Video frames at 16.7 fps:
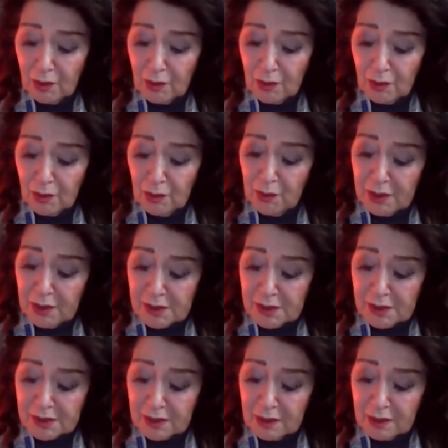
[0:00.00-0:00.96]
who
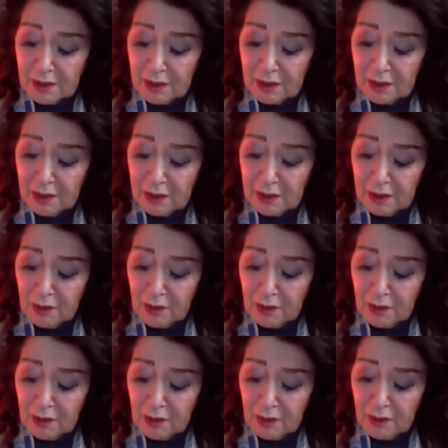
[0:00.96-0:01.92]
is a, a,
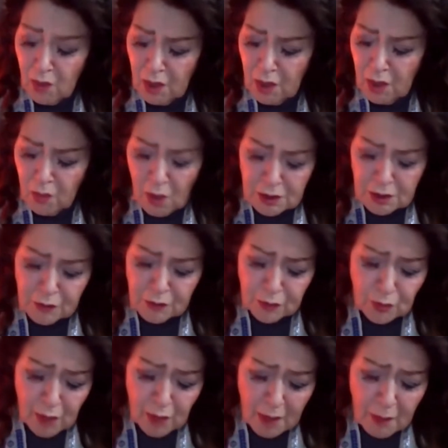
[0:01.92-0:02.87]
a wonderful
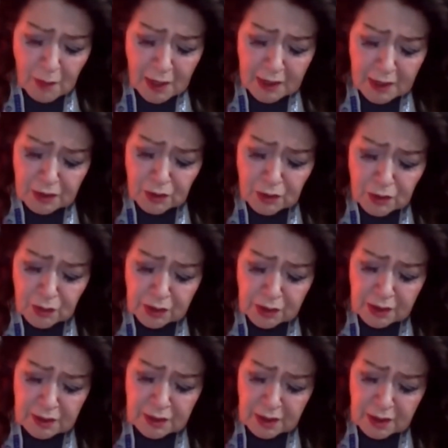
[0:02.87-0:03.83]
rabbi, and you
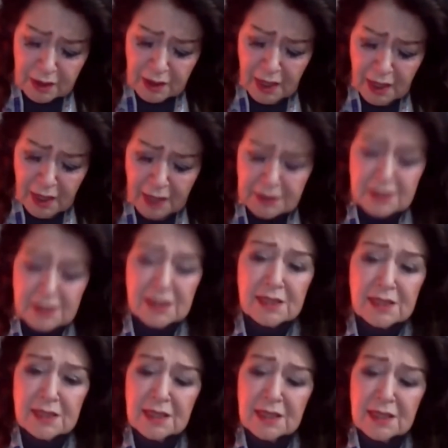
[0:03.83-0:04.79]
can
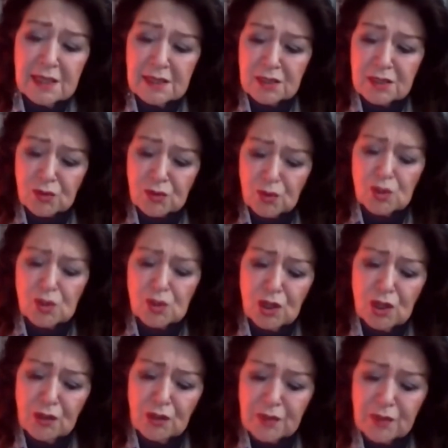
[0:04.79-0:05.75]
access his drosha
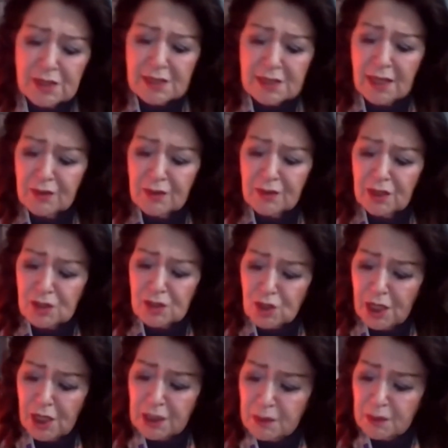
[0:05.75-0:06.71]
on this. I think
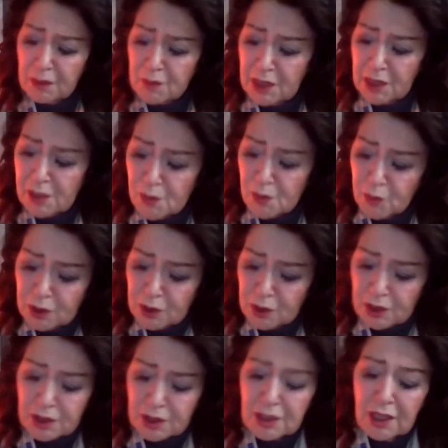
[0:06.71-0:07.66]
Jacob does put
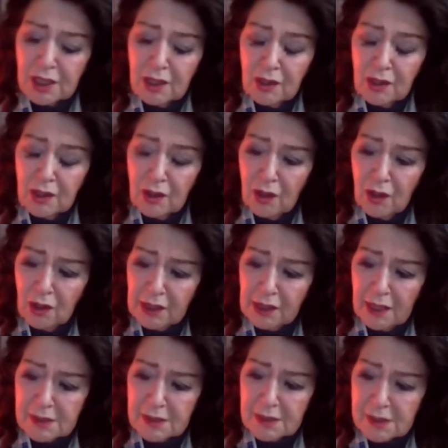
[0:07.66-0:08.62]
it on
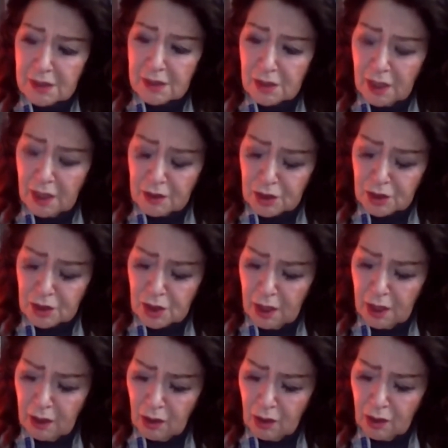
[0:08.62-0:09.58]
us, us
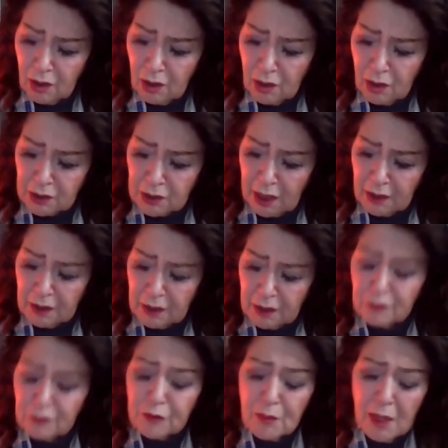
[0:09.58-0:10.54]
uh, on our
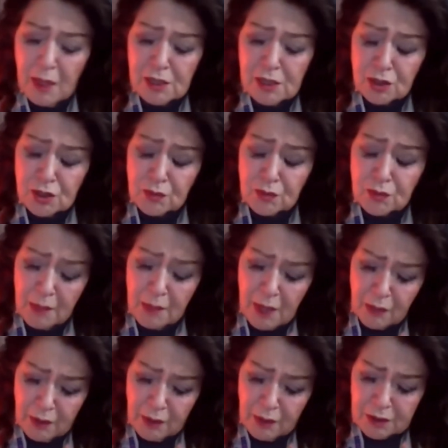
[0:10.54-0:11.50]
information, Rabbi
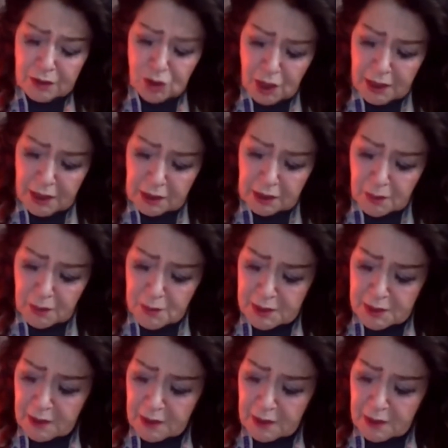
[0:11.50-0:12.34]
Rick Jacobs.